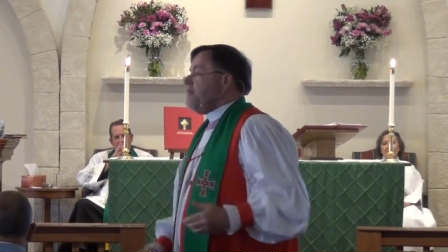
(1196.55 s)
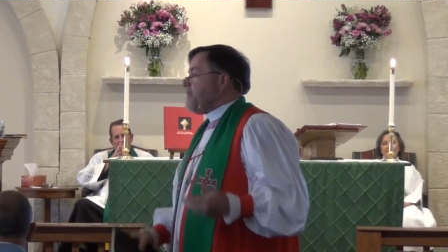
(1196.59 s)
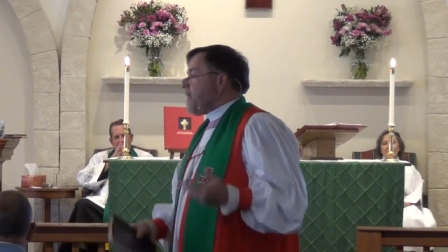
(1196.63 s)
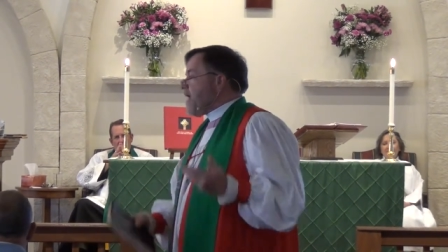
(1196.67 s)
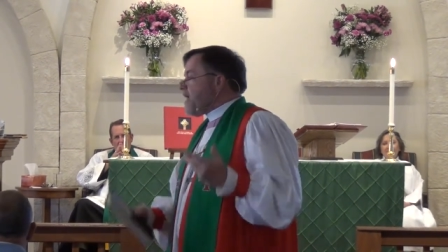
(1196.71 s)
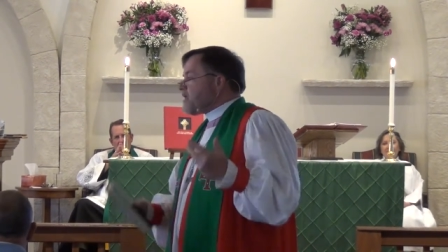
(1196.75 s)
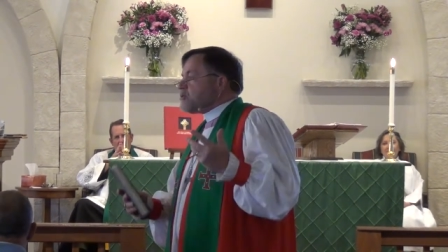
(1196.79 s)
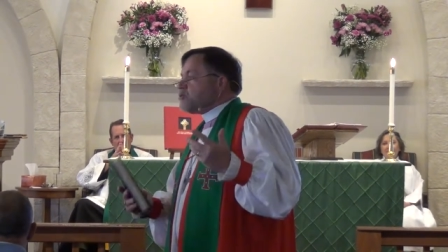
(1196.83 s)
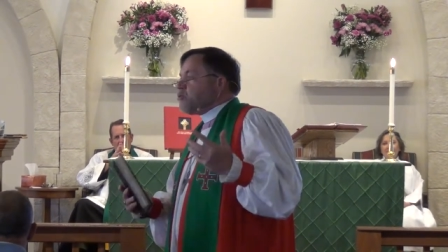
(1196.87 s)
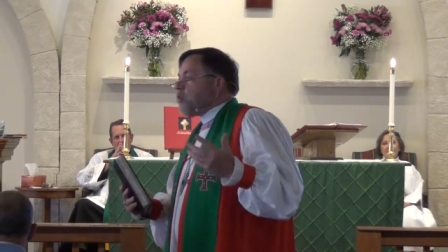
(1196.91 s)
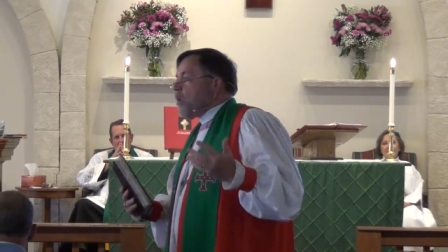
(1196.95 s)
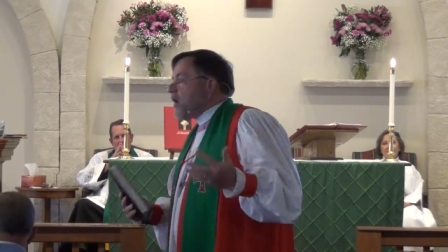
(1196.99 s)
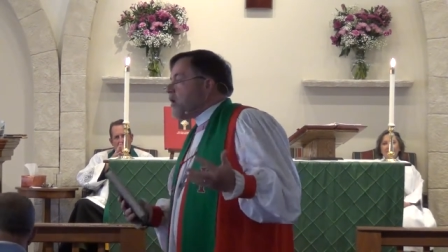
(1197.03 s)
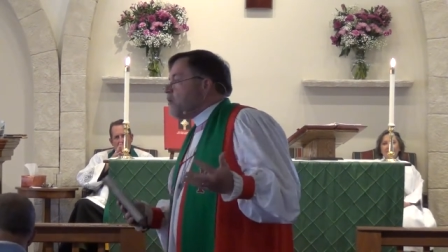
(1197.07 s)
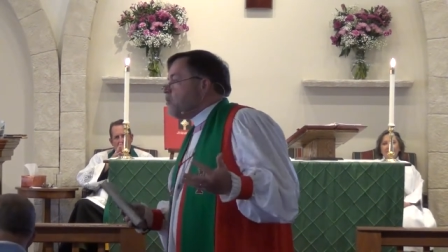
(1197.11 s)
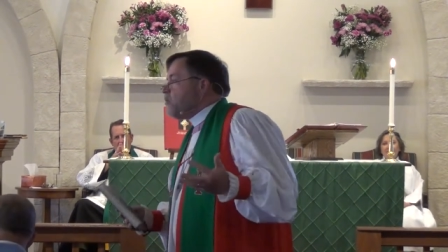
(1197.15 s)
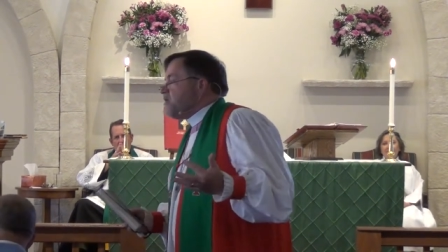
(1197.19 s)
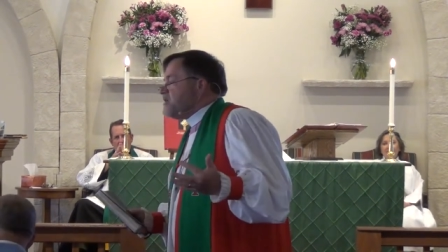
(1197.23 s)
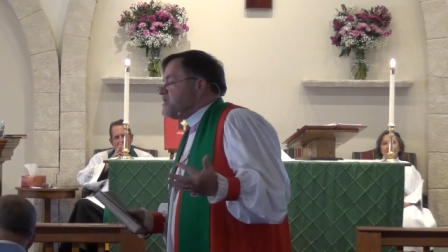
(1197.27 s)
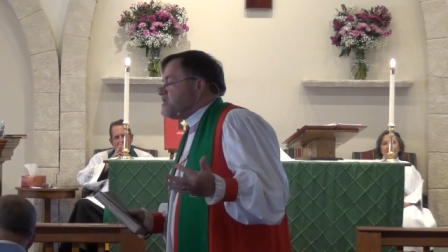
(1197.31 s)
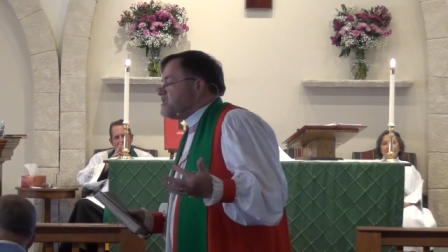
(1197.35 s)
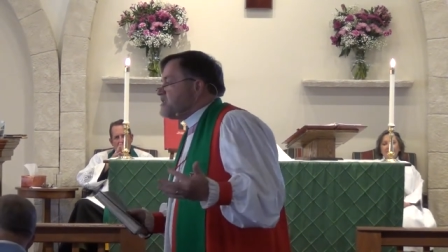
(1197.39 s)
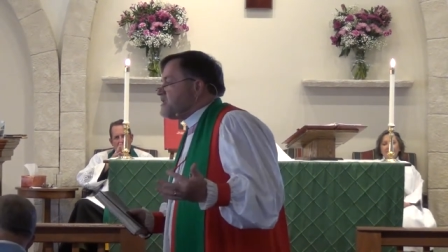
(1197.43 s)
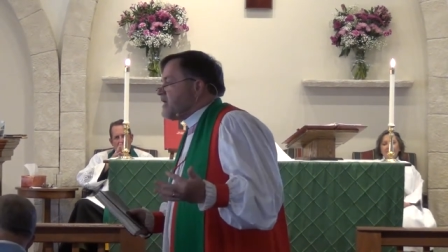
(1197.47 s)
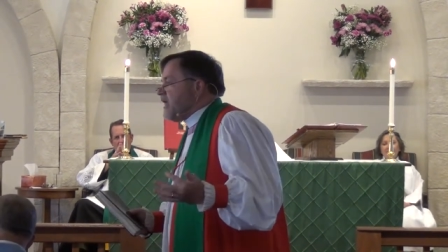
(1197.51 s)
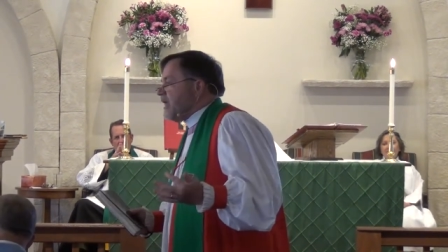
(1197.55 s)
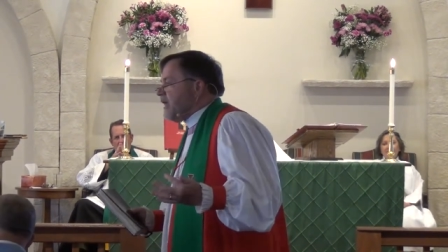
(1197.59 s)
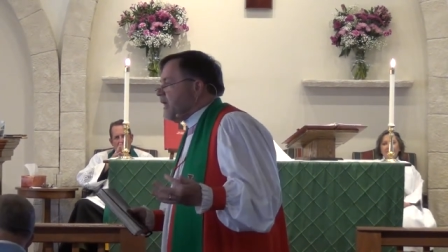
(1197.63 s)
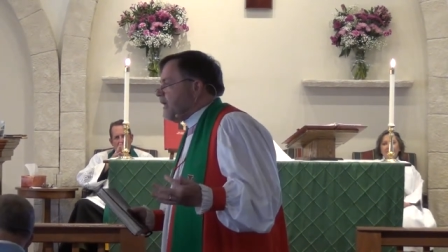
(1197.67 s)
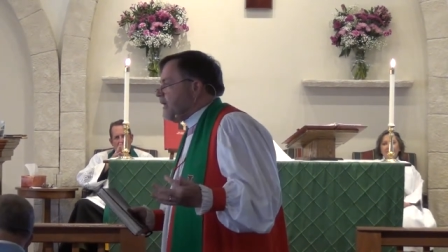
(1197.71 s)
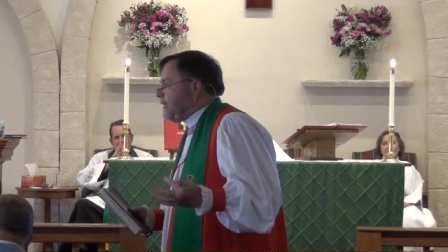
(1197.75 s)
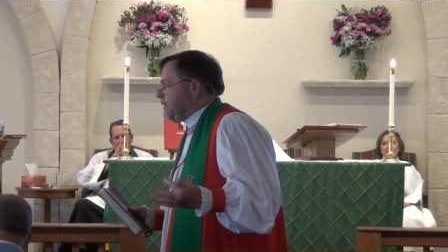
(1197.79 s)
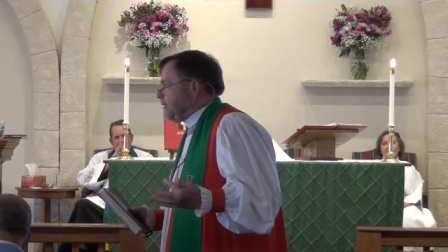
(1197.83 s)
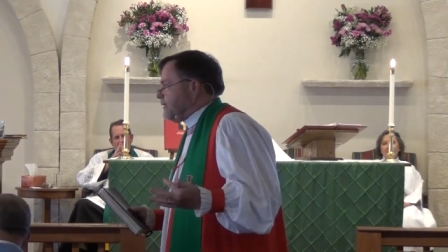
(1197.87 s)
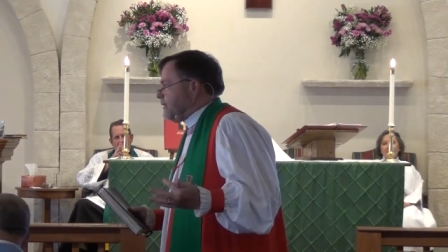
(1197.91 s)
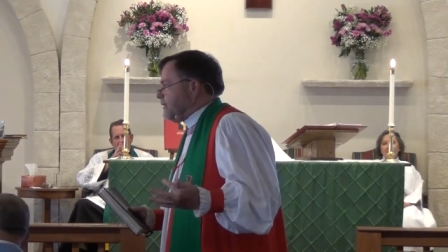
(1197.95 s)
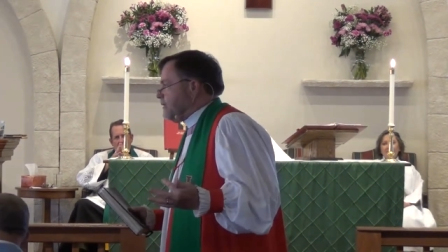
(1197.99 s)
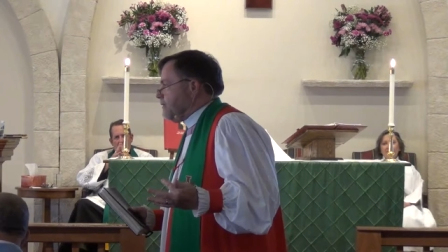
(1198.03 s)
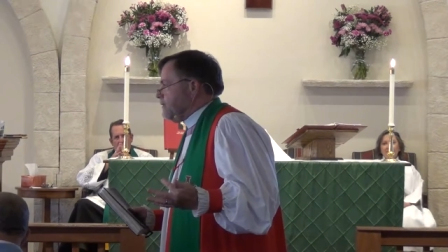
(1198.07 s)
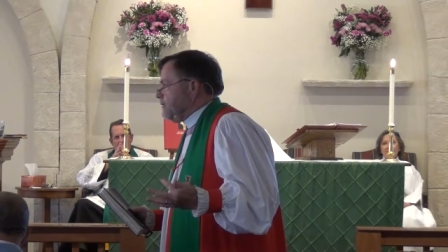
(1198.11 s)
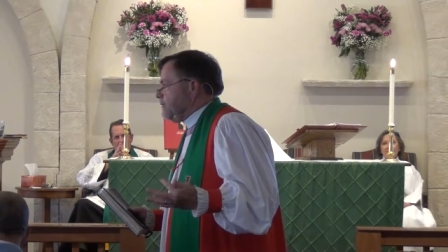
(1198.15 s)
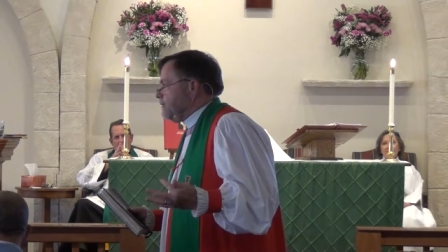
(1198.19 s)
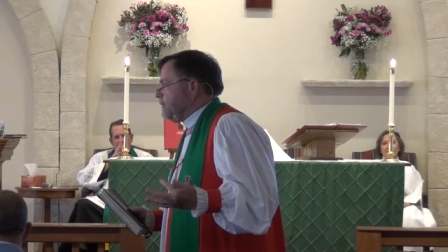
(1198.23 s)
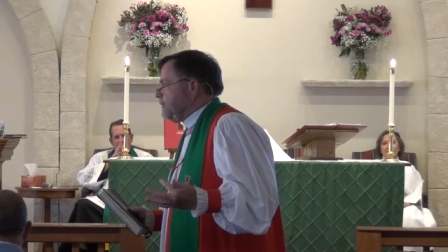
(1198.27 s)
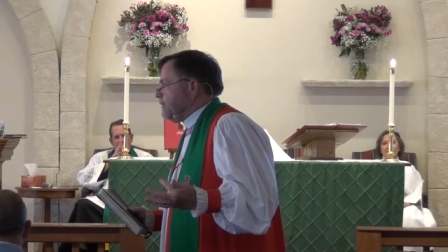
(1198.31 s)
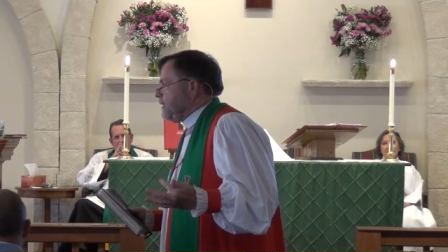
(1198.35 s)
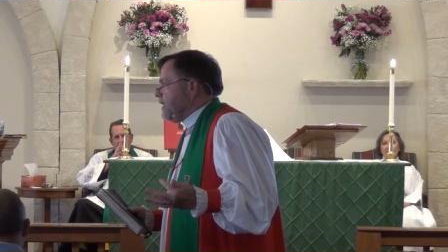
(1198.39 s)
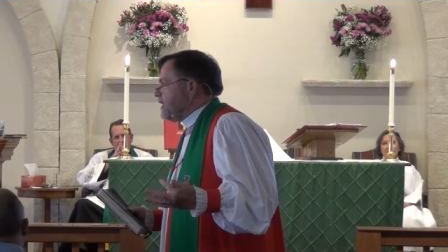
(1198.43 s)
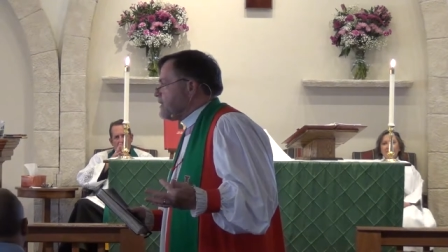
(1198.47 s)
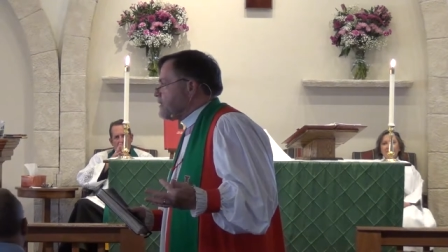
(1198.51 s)
That's why we stand
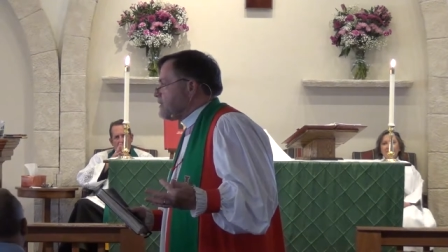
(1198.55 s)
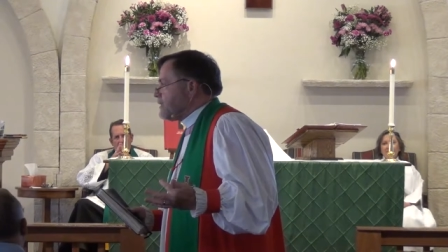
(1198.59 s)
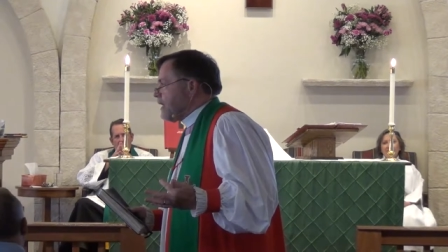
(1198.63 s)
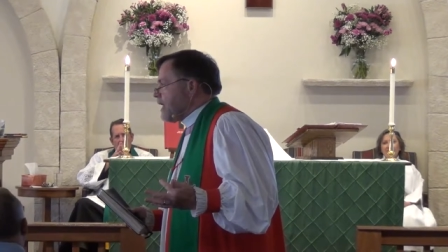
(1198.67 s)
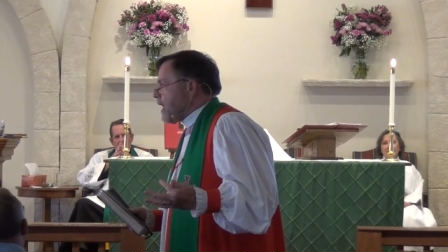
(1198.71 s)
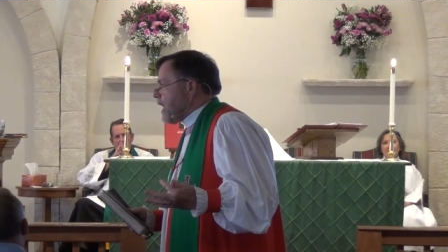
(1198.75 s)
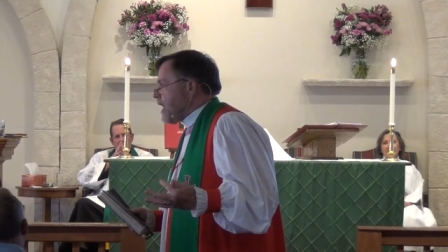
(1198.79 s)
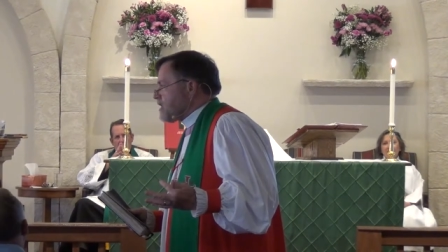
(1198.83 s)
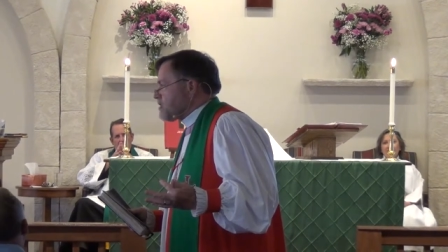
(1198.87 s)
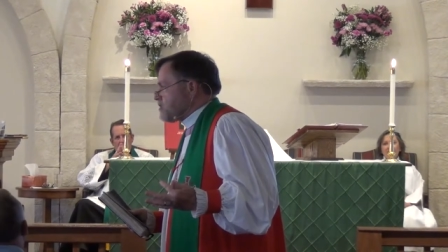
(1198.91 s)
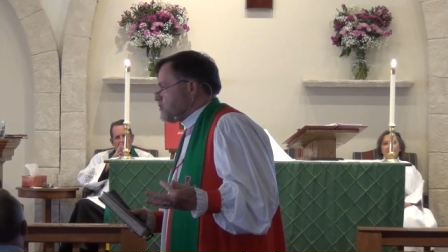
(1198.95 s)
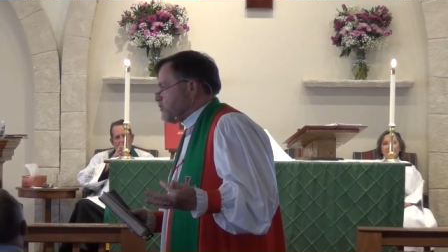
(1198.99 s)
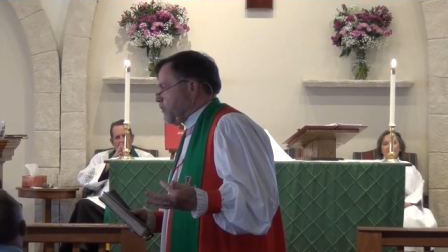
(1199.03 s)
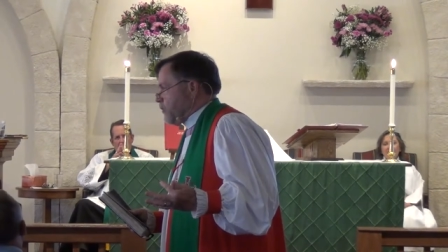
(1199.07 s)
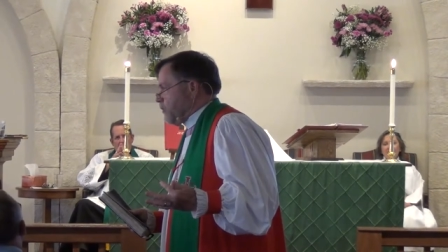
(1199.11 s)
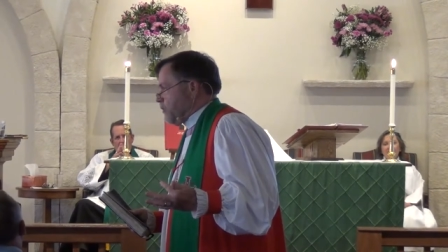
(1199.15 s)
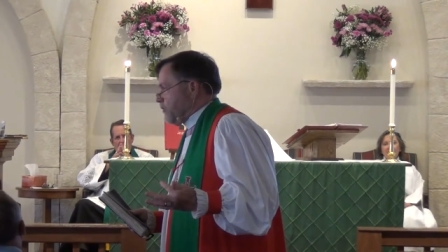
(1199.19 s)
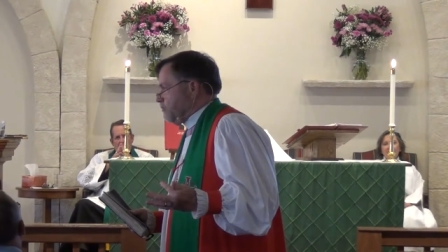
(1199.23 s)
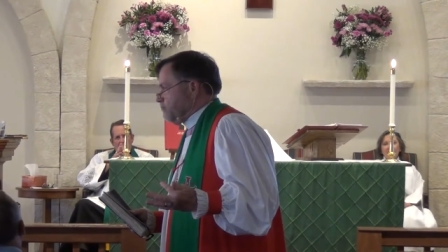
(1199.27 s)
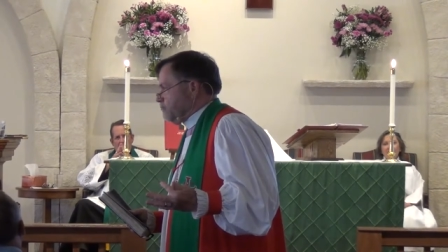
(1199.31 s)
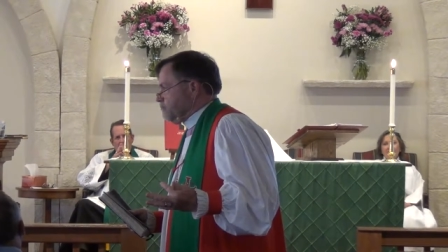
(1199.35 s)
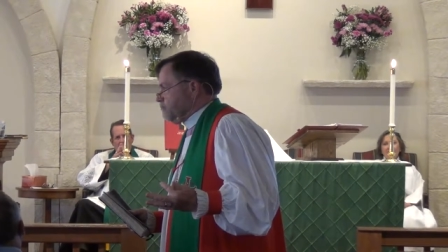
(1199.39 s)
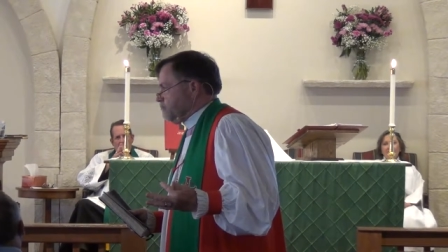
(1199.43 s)
at the gospel.